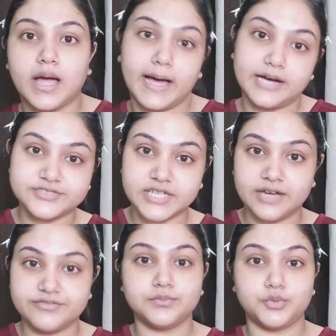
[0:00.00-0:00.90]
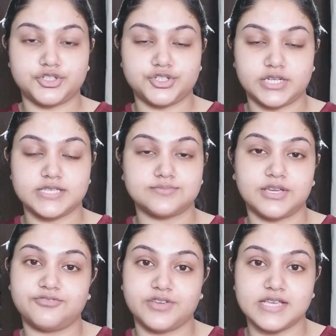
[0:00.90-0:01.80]
After having moisturized
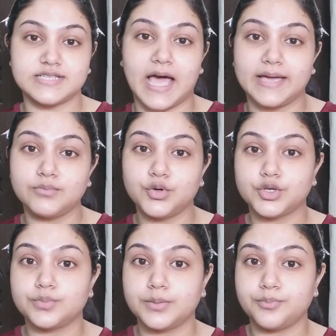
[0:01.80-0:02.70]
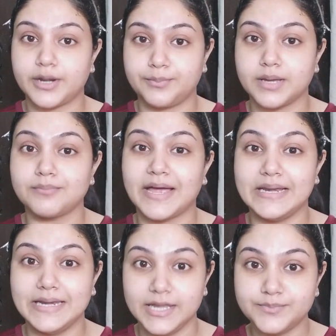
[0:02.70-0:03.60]
my face, I am going to be prepping my
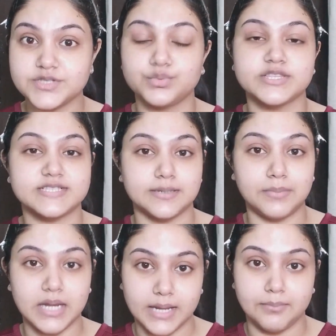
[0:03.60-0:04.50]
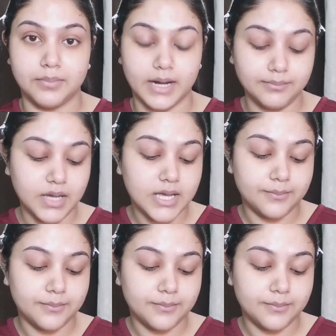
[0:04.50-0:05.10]
lips with some lip balm,